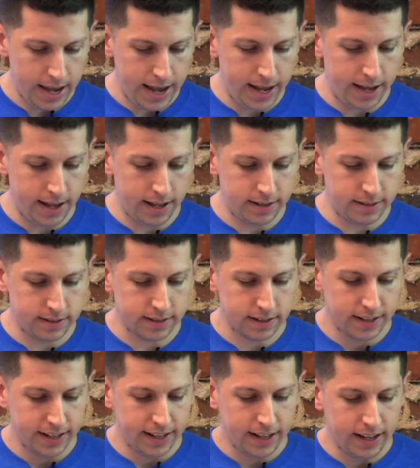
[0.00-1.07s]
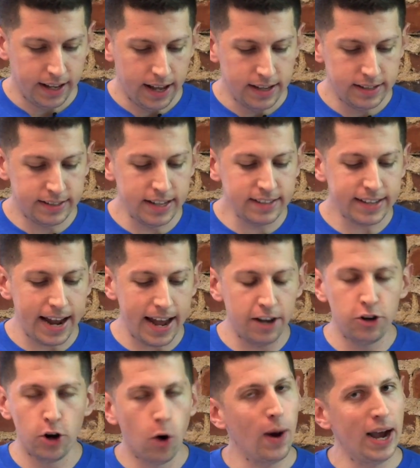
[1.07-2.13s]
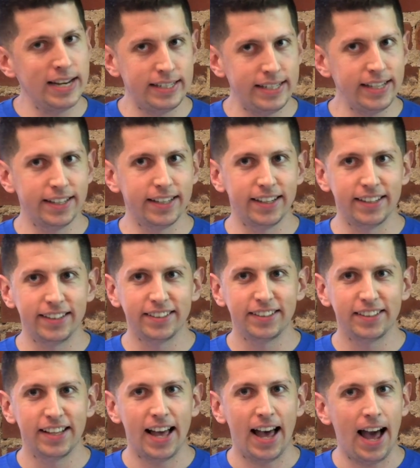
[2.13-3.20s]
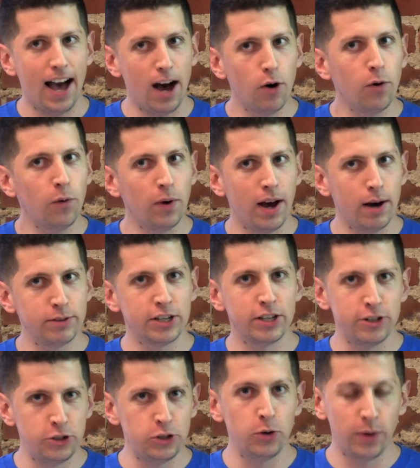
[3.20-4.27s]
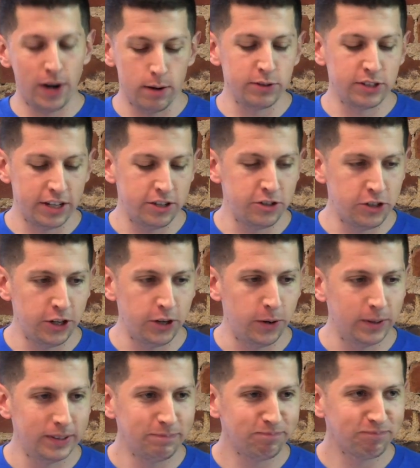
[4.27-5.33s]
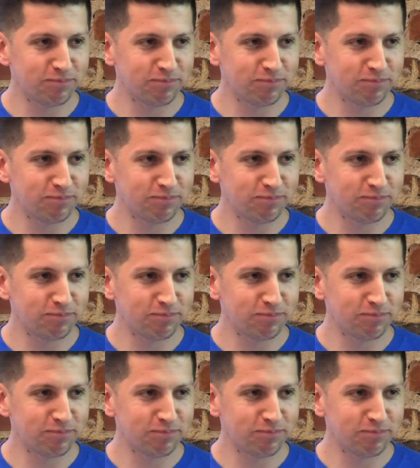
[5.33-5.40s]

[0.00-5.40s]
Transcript: And since I had no idea how I was going to do what I was going to do,